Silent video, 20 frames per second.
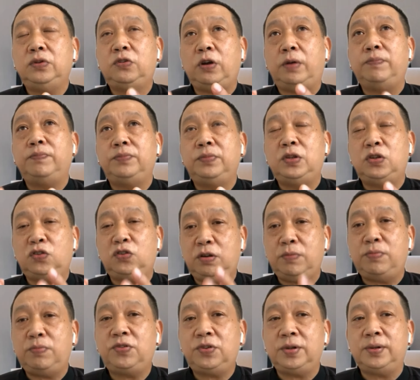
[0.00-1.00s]
job
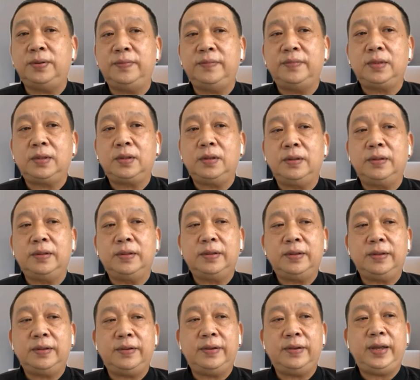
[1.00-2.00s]
description,
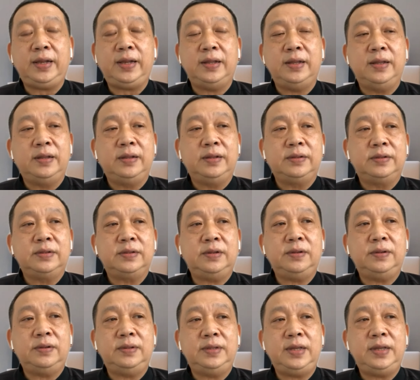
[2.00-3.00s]
right?
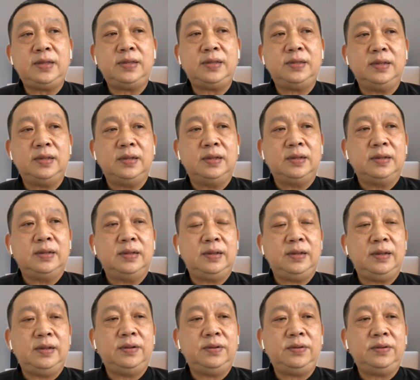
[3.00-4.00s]
So yes,
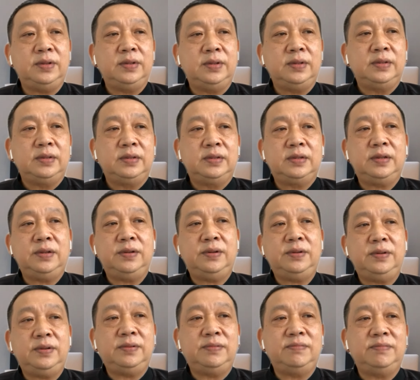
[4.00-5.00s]
you know,
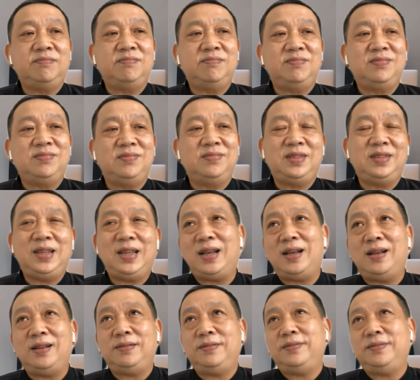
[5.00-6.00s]
so
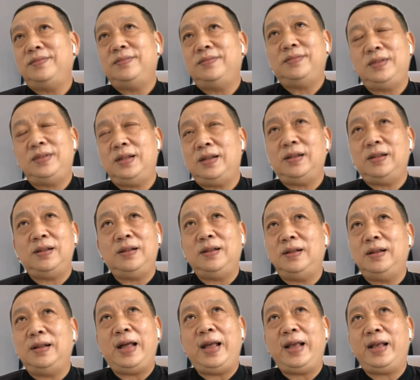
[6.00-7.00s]
yeah,
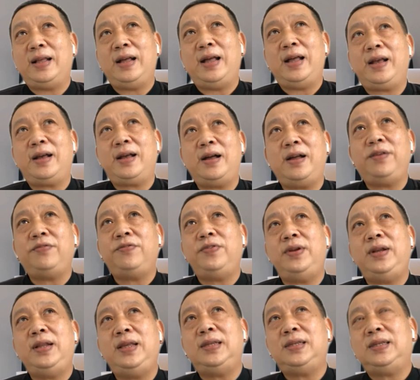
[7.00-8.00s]
uh, I, I can't
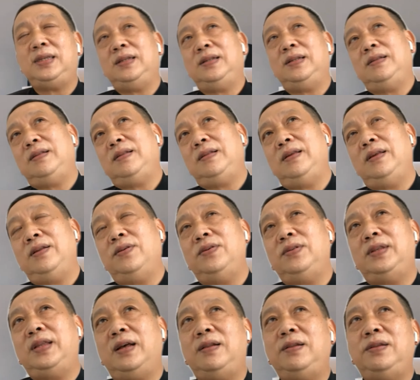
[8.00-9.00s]
really, you
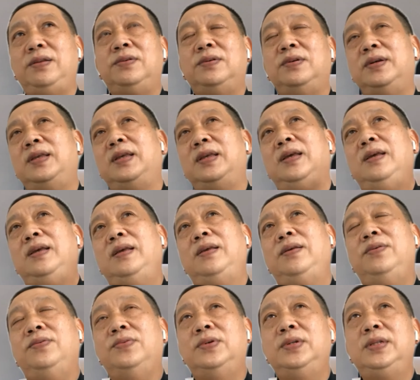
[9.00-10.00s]
know, tell you, okay,
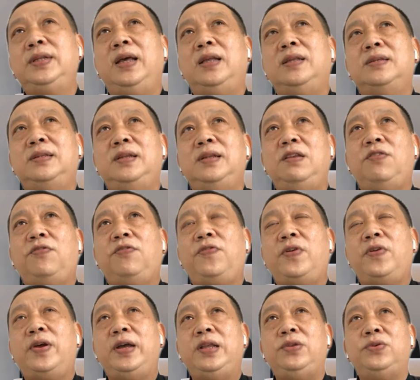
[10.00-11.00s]
you won't get stage
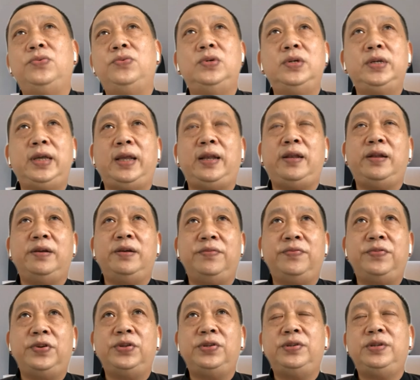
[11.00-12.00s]
fright, you won't get
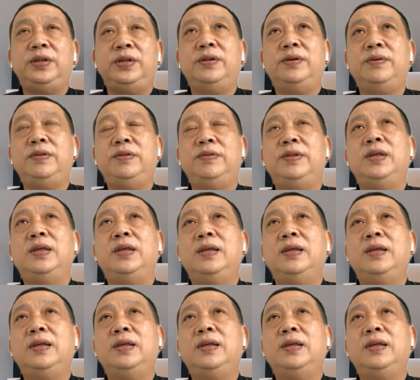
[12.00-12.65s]
nervous, you know.